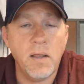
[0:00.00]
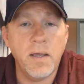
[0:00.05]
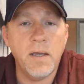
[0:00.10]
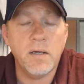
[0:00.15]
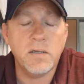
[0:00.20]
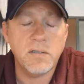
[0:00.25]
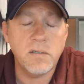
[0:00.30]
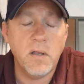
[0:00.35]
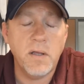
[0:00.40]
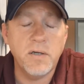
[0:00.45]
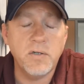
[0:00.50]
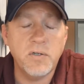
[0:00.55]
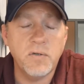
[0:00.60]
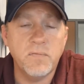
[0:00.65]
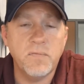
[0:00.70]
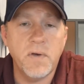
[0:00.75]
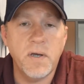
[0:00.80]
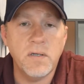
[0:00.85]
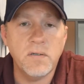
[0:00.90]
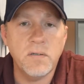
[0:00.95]

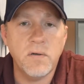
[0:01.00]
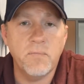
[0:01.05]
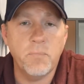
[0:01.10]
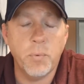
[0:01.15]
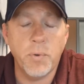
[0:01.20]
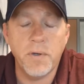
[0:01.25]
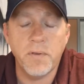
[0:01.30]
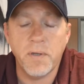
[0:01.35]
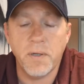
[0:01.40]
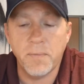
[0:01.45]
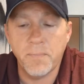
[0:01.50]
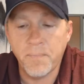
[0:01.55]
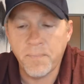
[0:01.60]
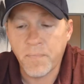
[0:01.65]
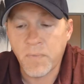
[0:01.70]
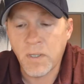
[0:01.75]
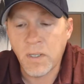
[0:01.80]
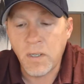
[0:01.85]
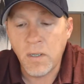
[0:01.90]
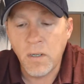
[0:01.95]
exhalation phase of breathing.
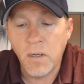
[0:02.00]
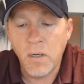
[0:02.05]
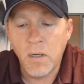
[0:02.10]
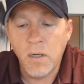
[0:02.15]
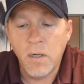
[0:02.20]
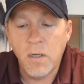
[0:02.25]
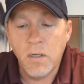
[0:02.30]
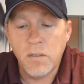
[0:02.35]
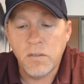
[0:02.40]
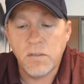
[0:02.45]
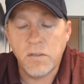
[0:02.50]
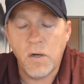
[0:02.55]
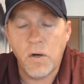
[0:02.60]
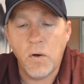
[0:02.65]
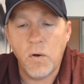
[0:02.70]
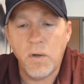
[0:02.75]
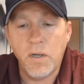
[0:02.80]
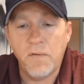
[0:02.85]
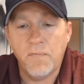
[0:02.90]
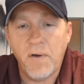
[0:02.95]

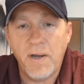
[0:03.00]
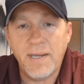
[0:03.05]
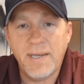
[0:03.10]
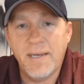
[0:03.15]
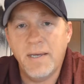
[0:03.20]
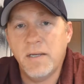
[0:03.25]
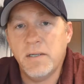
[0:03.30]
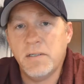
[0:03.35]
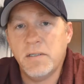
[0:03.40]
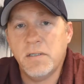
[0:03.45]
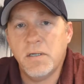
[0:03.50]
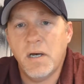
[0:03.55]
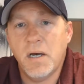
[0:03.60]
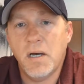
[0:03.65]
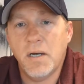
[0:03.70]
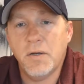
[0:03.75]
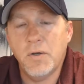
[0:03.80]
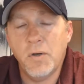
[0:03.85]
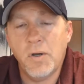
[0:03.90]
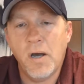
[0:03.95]
So if I get
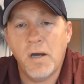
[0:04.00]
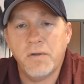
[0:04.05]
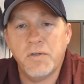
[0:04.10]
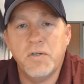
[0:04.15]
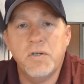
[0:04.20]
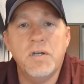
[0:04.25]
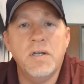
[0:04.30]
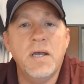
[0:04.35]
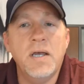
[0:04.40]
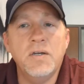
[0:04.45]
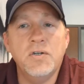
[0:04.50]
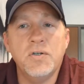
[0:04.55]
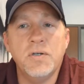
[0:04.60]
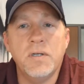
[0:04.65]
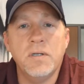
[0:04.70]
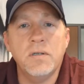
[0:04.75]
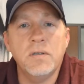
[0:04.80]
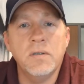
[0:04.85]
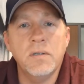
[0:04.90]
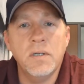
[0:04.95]
good
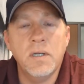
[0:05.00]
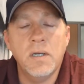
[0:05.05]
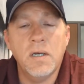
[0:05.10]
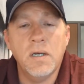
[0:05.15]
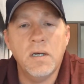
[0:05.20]
oxygenation